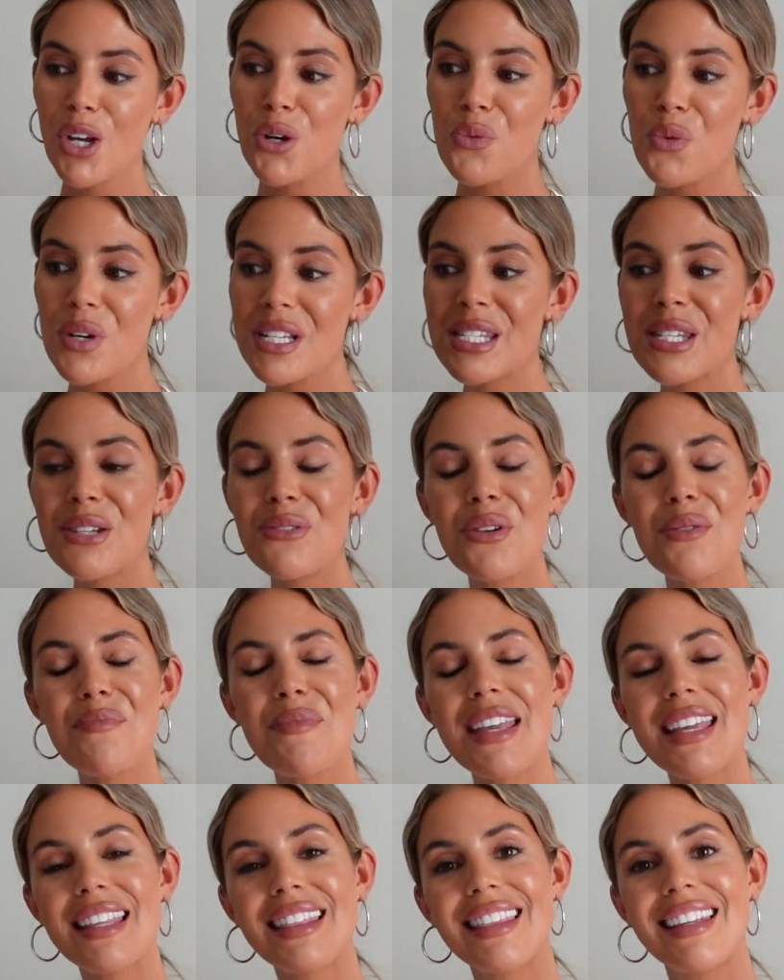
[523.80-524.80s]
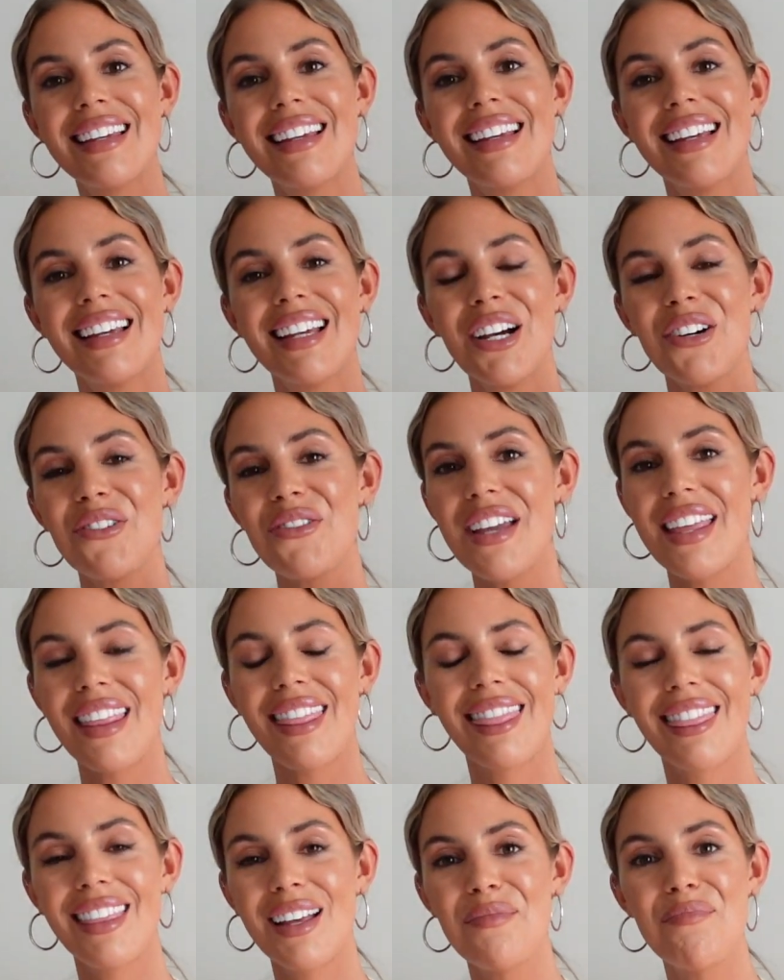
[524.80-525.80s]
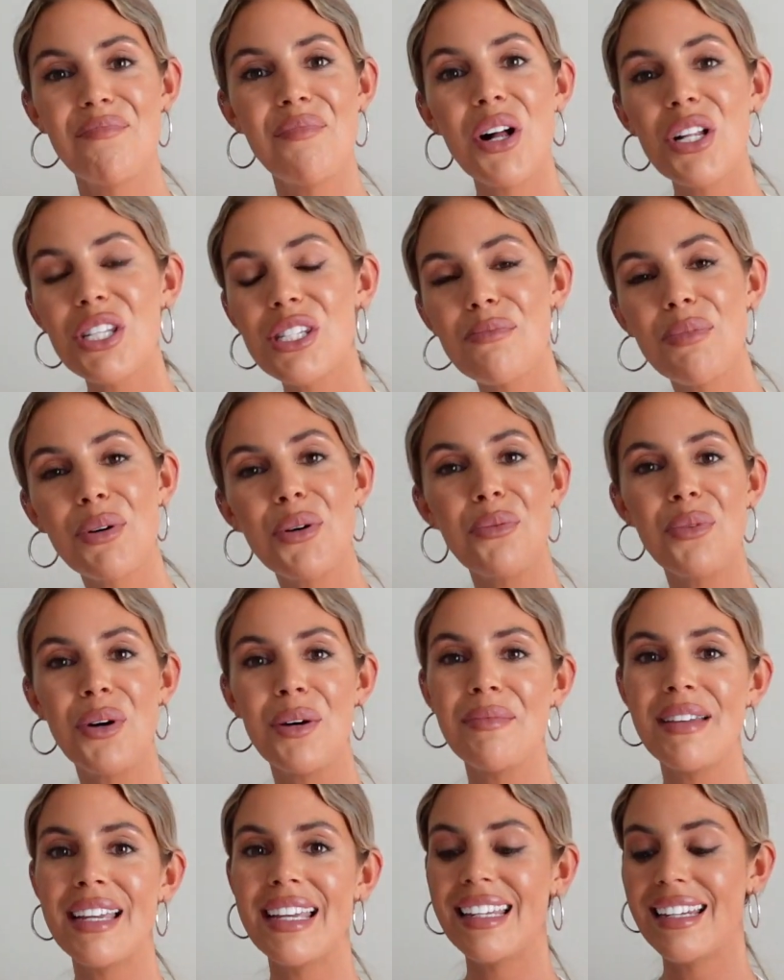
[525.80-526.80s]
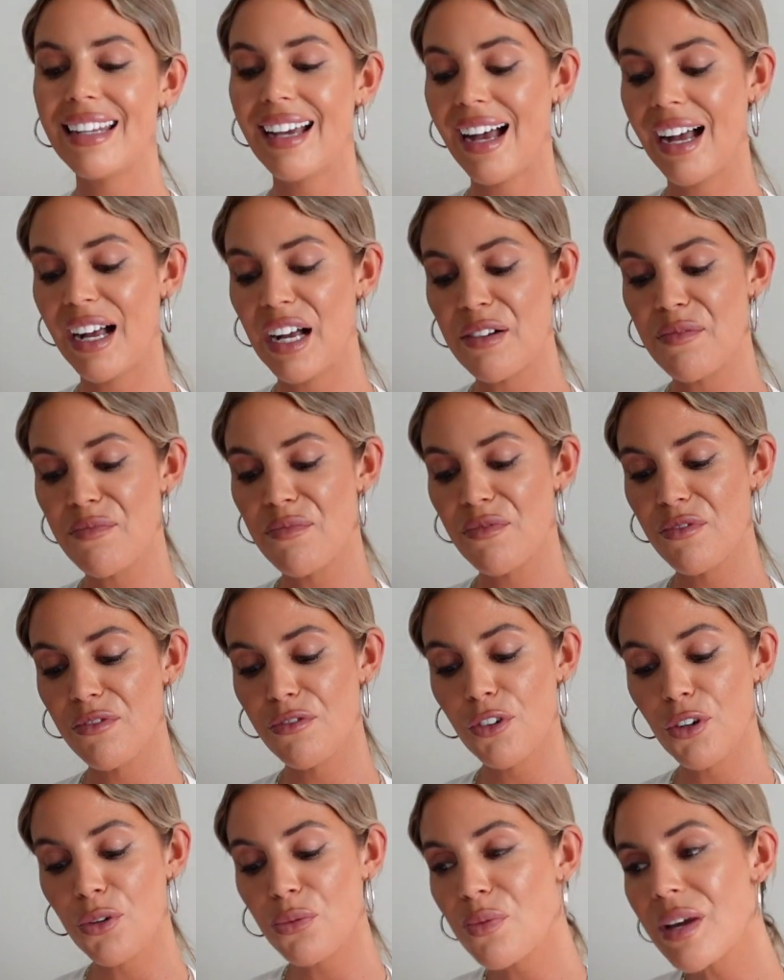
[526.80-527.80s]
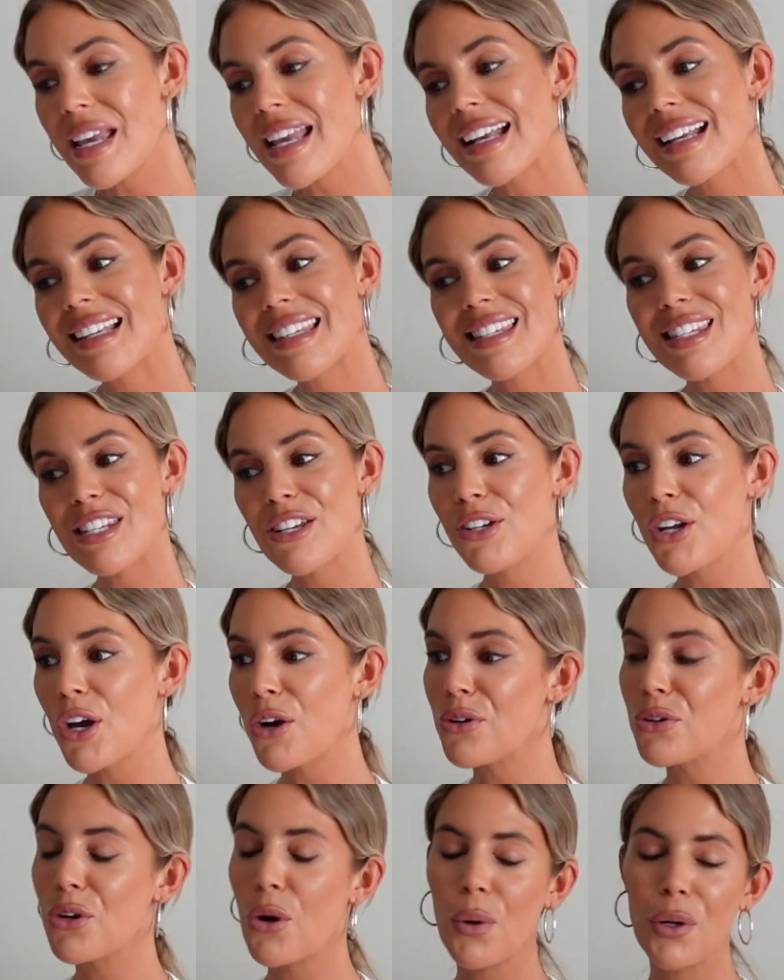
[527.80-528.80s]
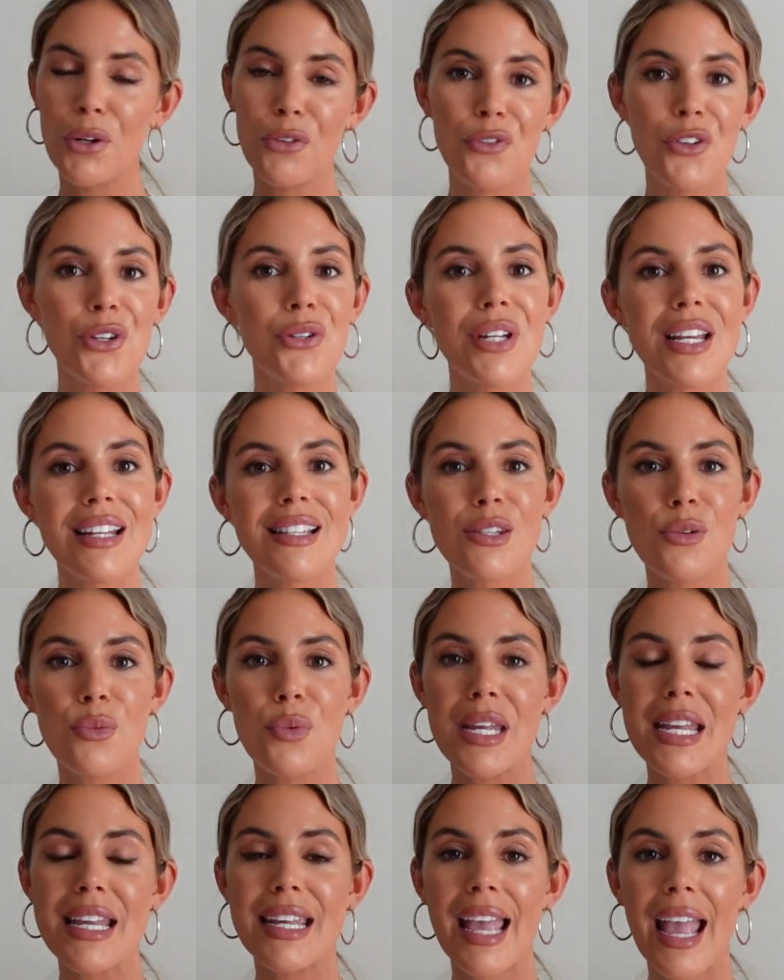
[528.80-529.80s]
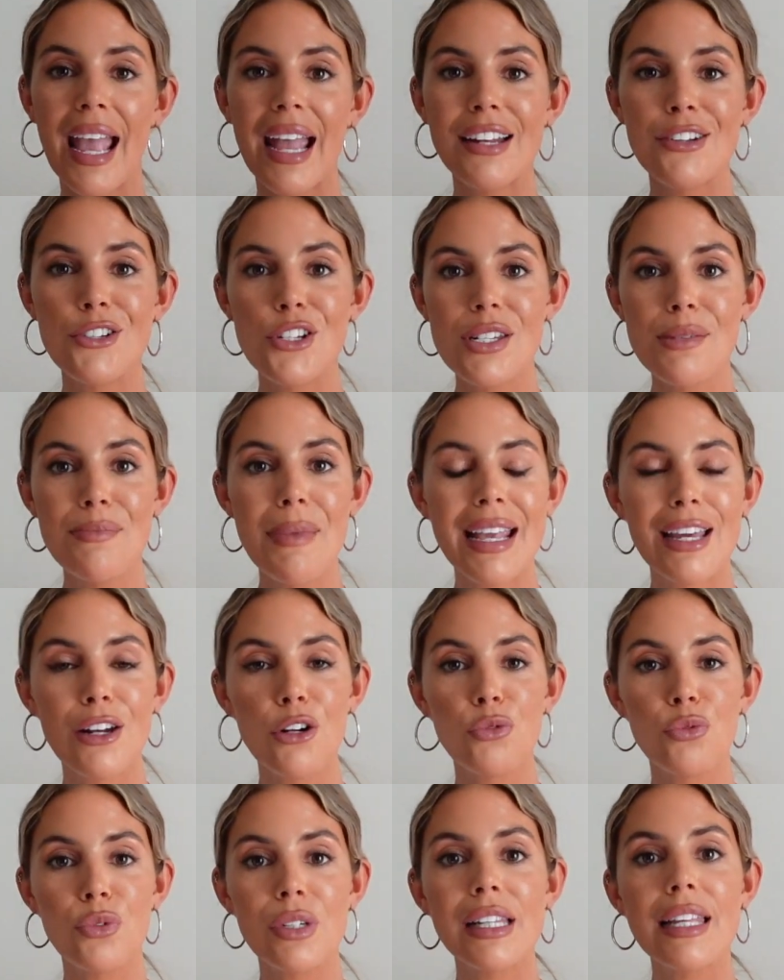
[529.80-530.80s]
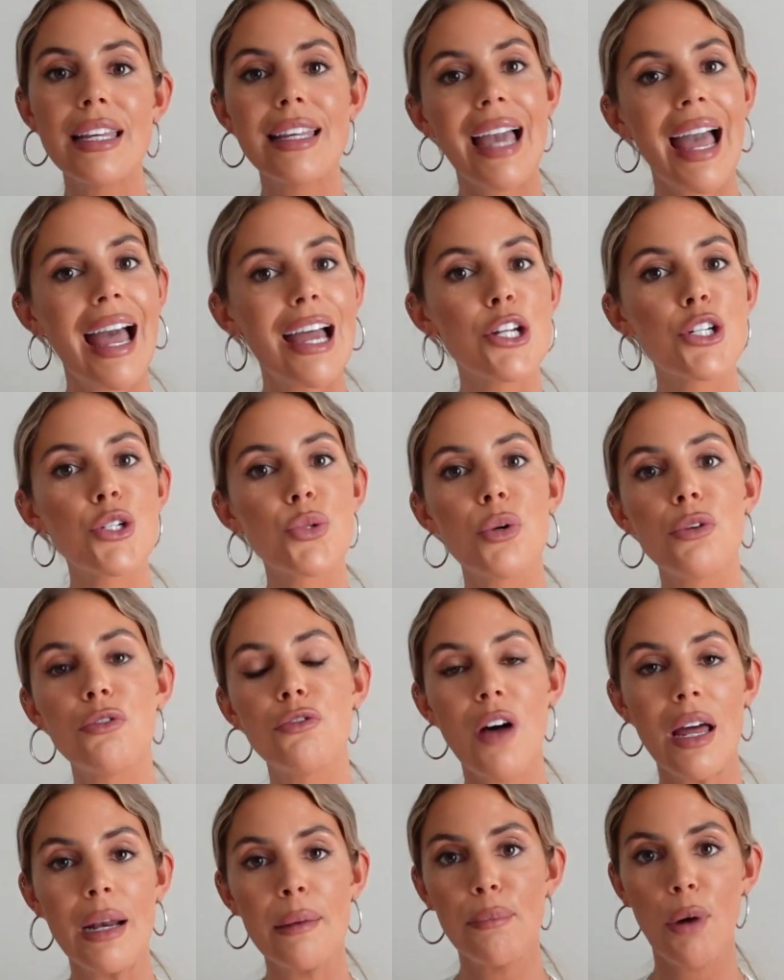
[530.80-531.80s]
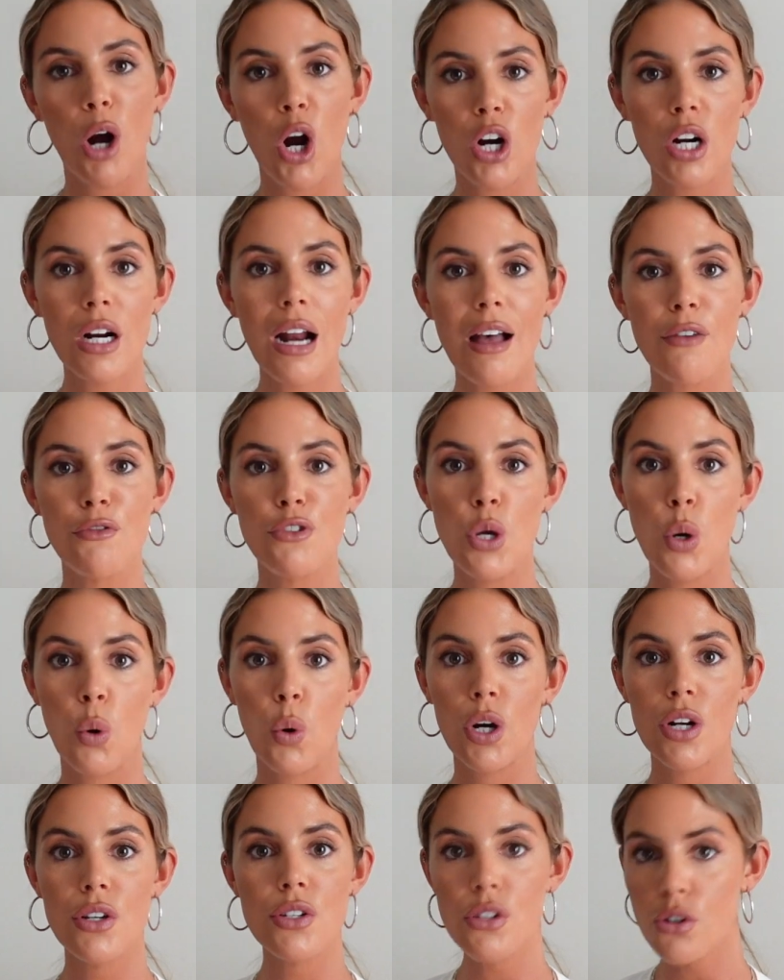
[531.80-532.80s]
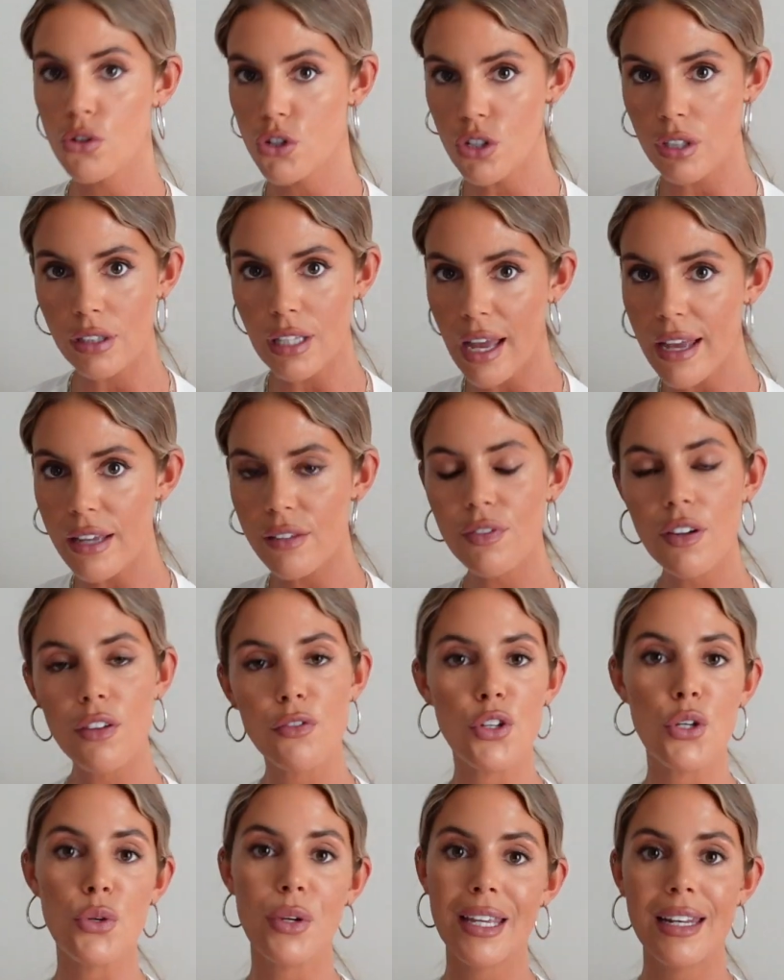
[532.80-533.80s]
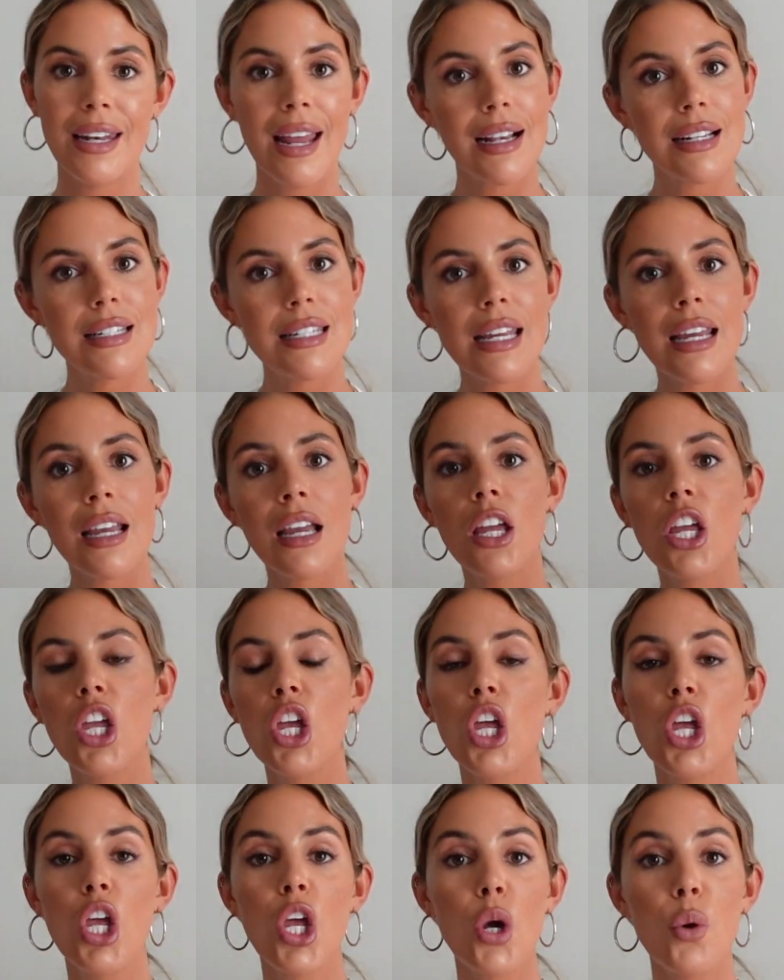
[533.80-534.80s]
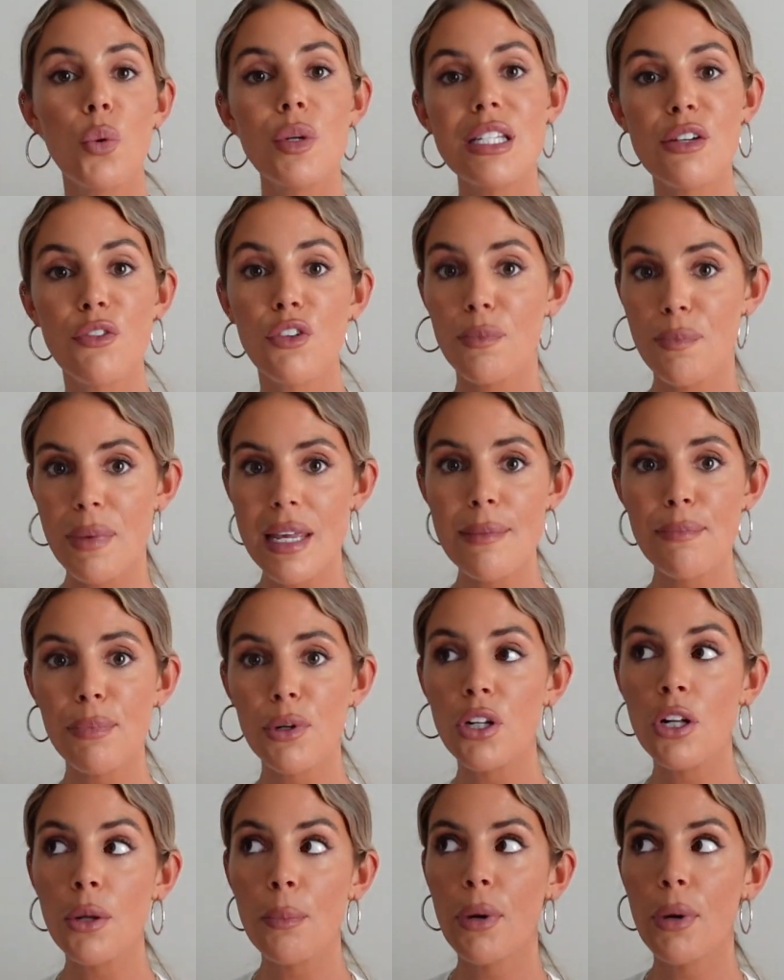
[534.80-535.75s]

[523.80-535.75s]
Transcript: rinse and repeat with multiple women um, for weeks, you know, go on a few dates a week and just make it a really casual, fun part of your social life, of you connecting with different people.